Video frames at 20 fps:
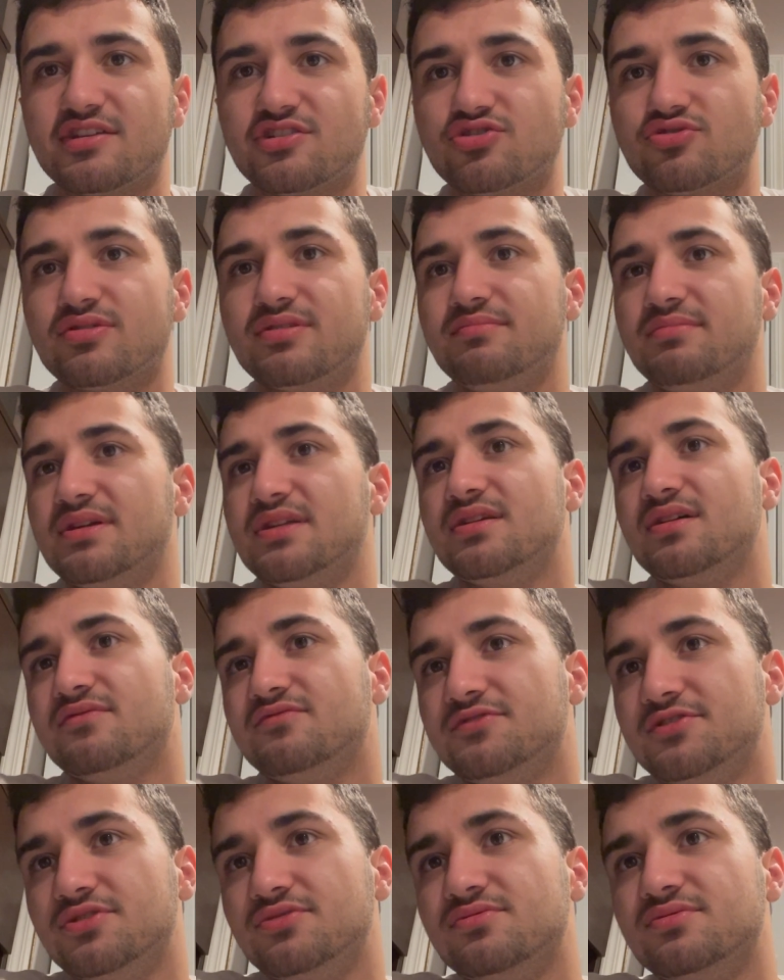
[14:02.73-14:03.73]
treatment of
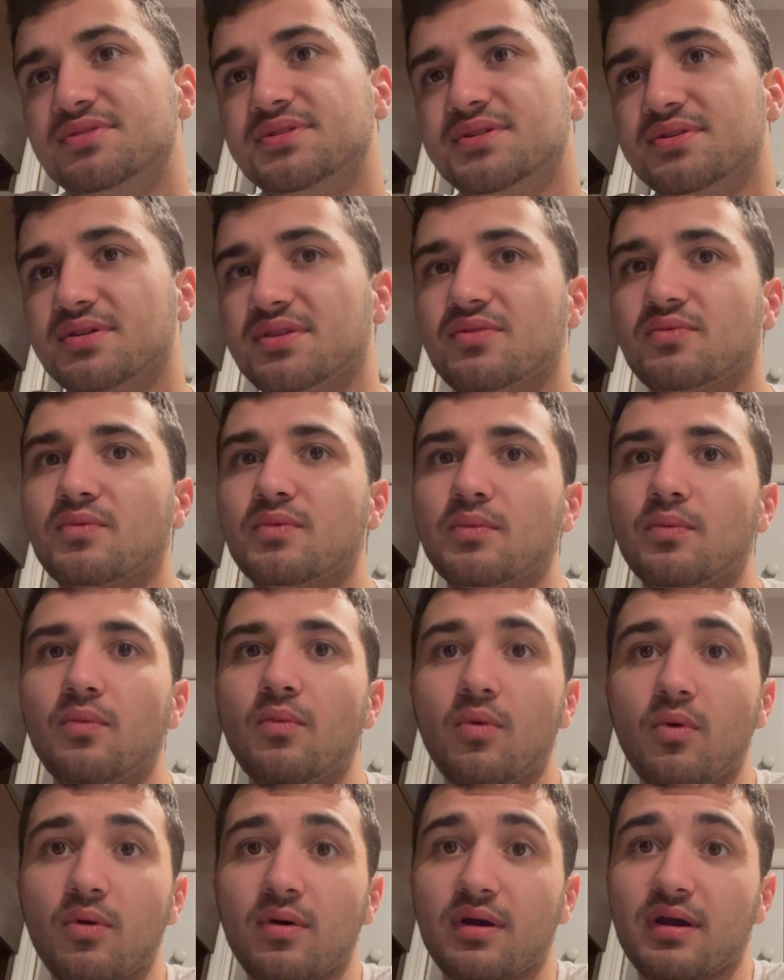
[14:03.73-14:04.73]
Jews during the
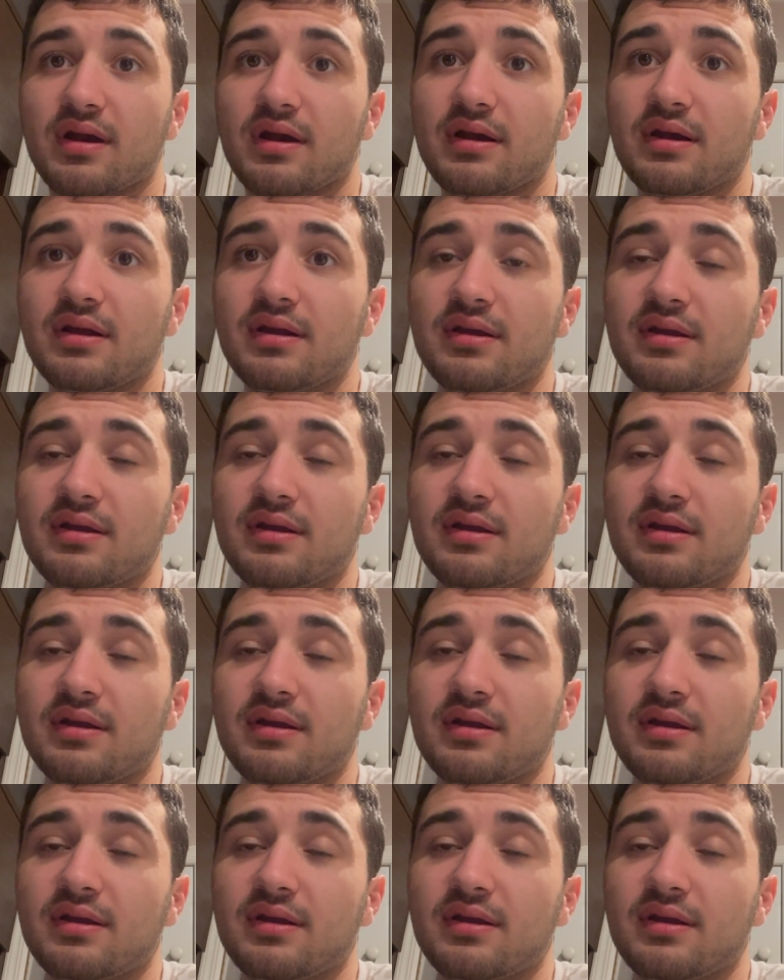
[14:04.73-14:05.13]
war